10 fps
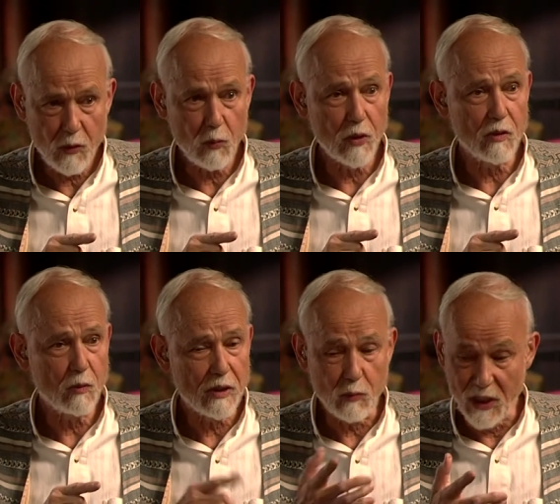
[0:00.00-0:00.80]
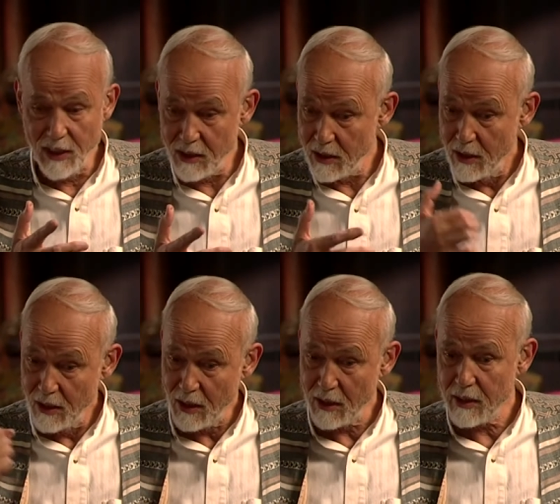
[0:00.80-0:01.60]
You were aware. Well,
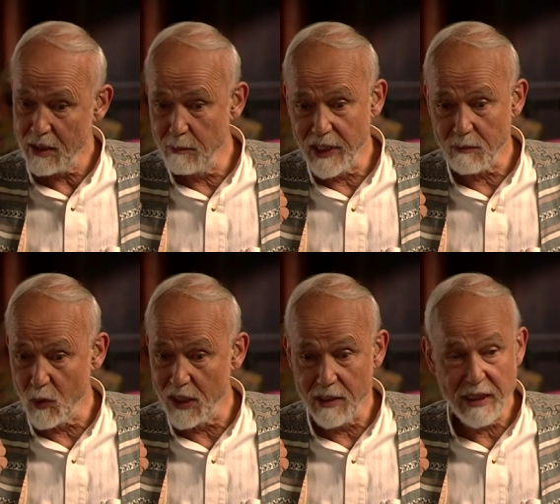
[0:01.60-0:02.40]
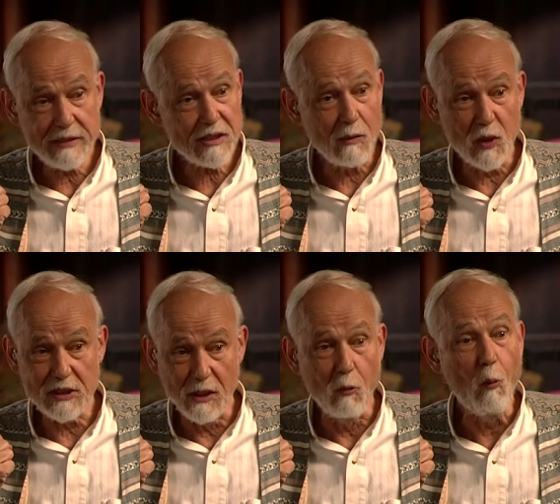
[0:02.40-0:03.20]
I came back. Well, at least I
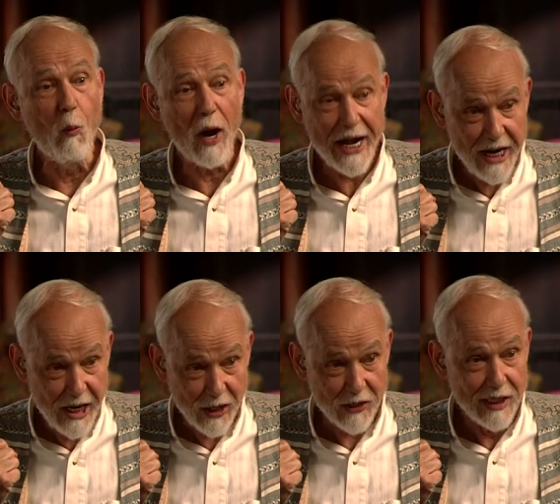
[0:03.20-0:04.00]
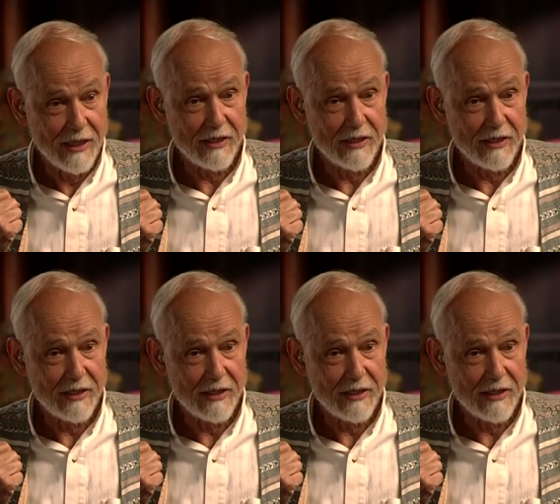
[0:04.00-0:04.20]
wasn't aware